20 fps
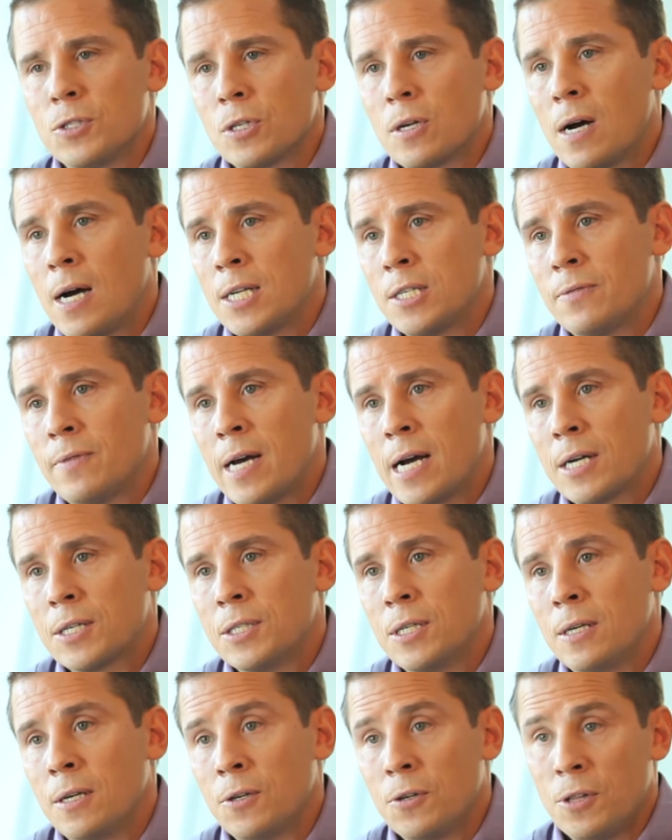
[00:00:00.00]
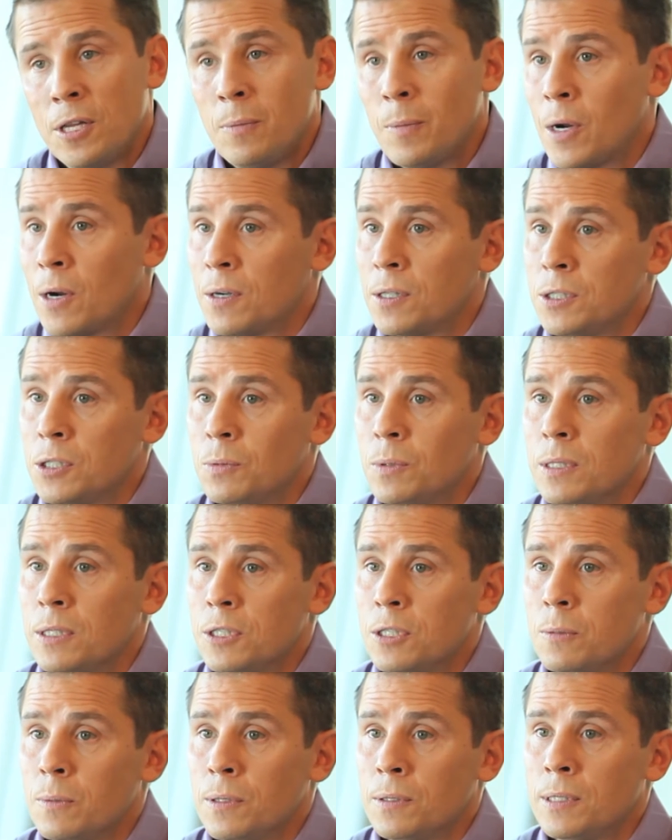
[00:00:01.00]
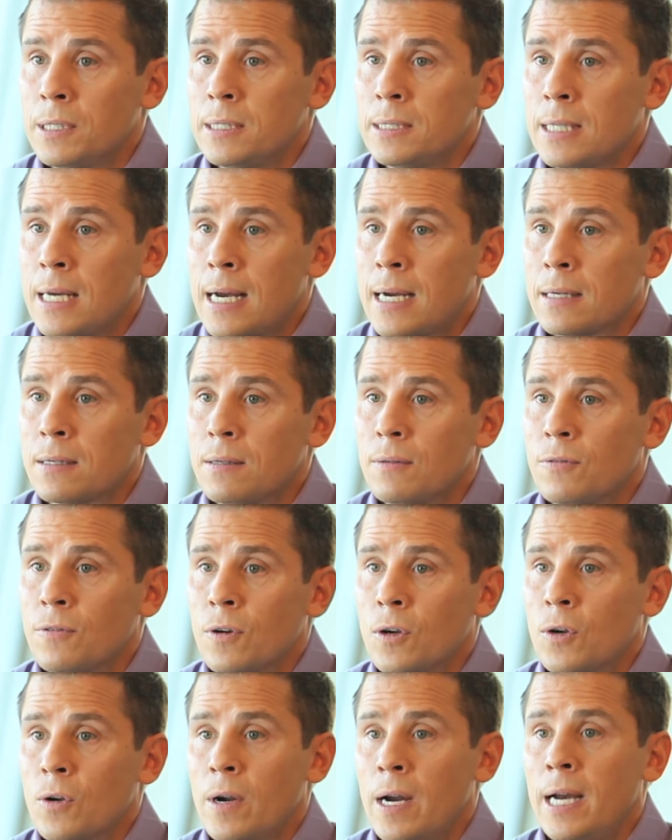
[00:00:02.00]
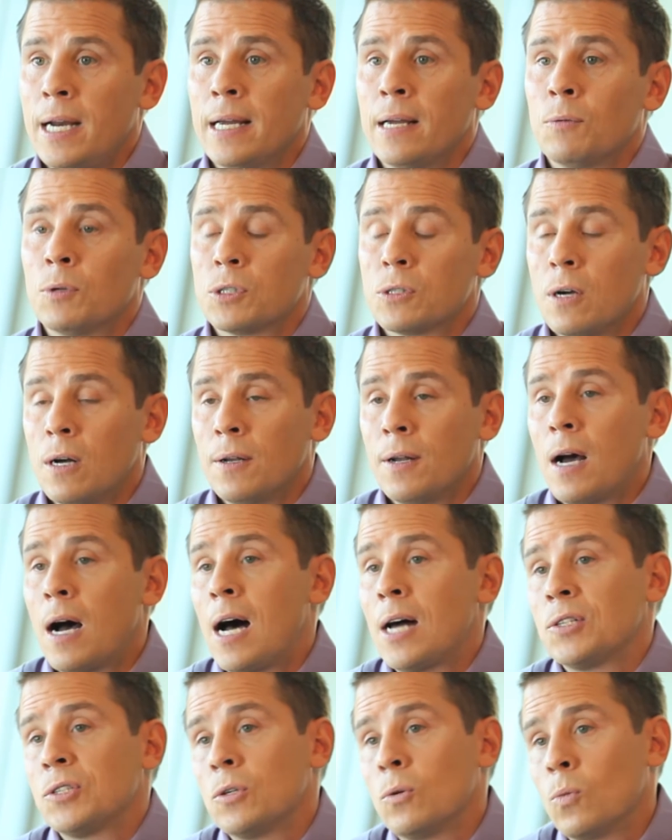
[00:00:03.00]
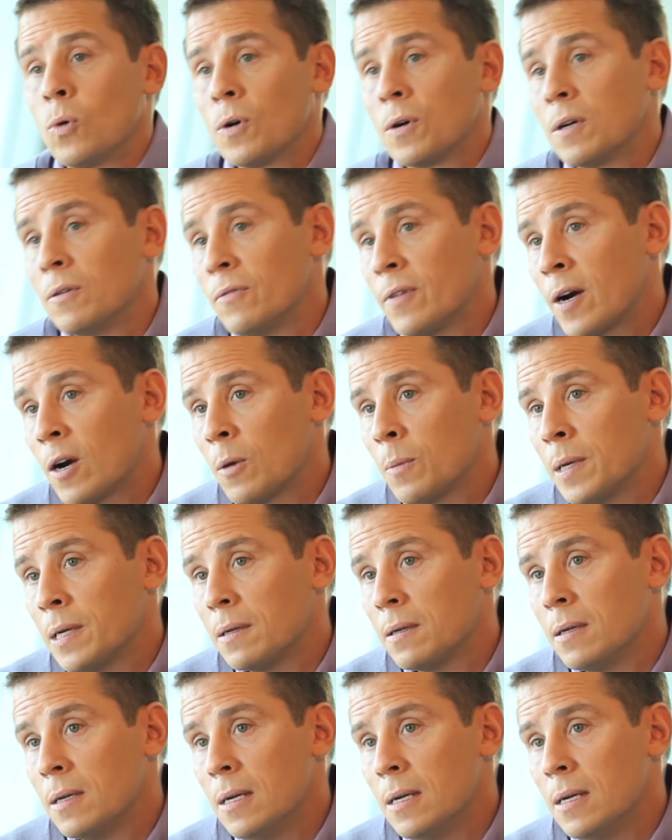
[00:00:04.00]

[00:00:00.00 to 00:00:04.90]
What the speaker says: a cause of action under the Americans with Disabilities Act for creating what's called a hostile work environment.